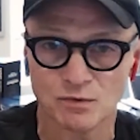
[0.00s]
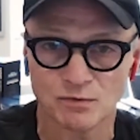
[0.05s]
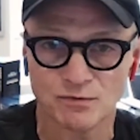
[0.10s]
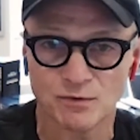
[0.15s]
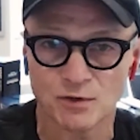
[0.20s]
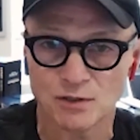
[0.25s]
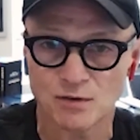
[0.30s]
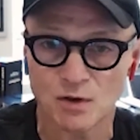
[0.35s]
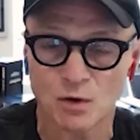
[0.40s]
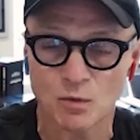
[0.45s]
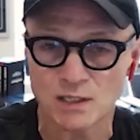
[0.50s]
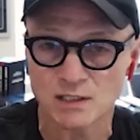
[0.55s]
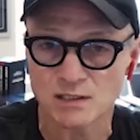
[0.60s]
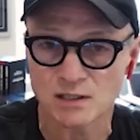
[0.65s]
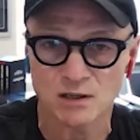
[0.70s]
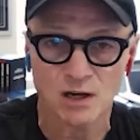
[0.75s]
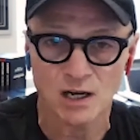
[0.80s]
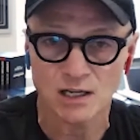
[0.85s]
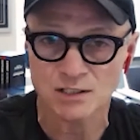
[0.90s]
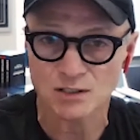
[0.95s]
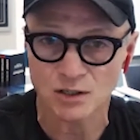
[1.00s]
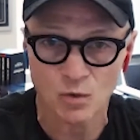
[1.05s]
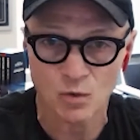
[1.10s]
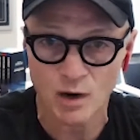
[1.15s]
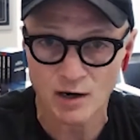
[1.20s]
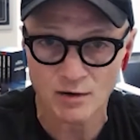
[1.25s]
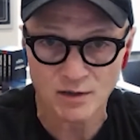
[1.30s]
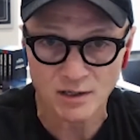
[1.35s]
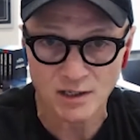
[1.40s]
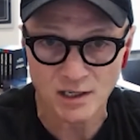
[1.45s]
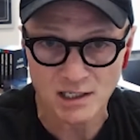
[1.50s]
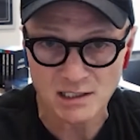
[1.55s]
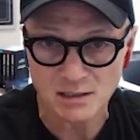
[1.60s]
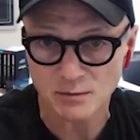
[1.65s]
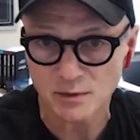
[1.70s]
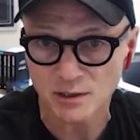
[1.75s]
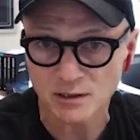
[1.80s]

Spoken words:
first of all, what's the cost to acquire the customer,